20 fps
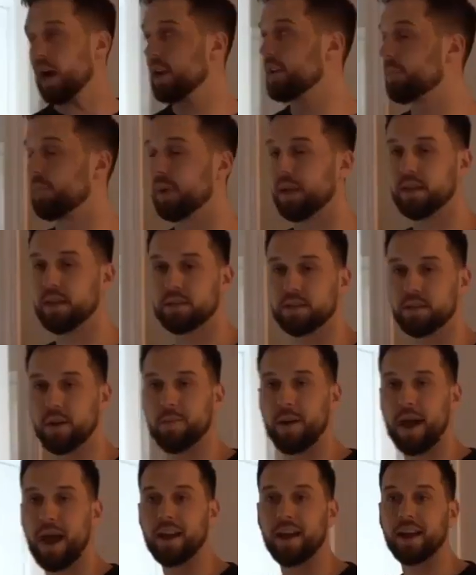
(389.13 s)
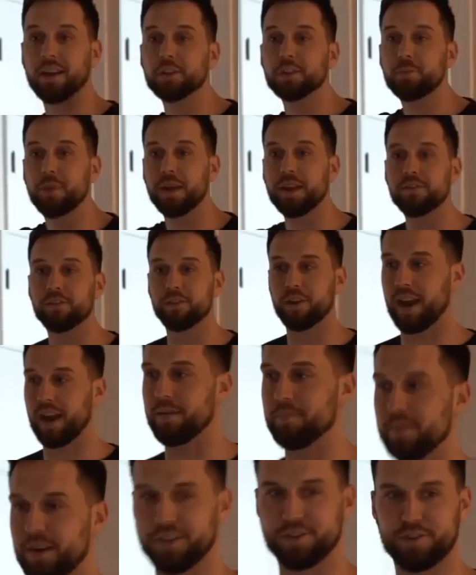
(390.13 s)
had to pee so bad. I just peed for
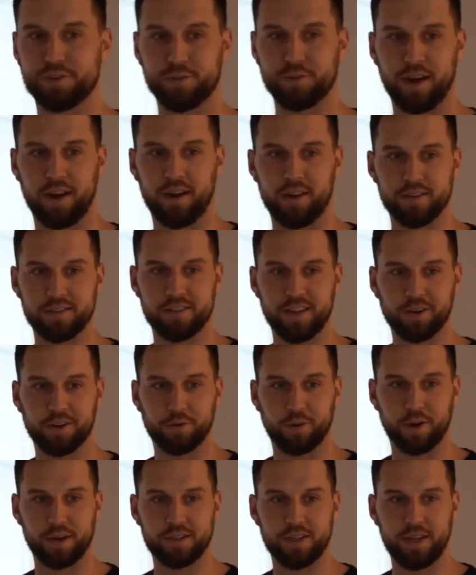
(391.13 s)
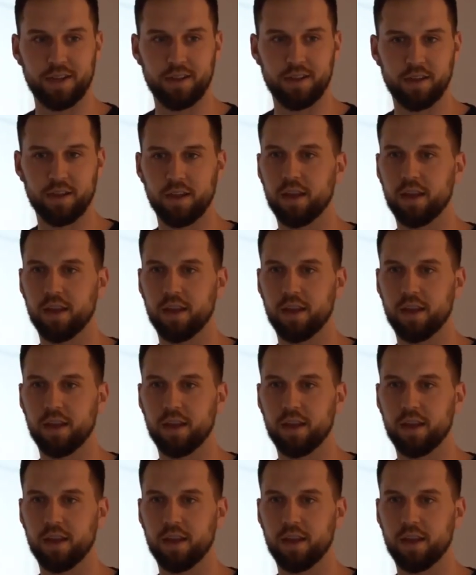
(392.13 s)
8 minutes straight. Isn't that crazy?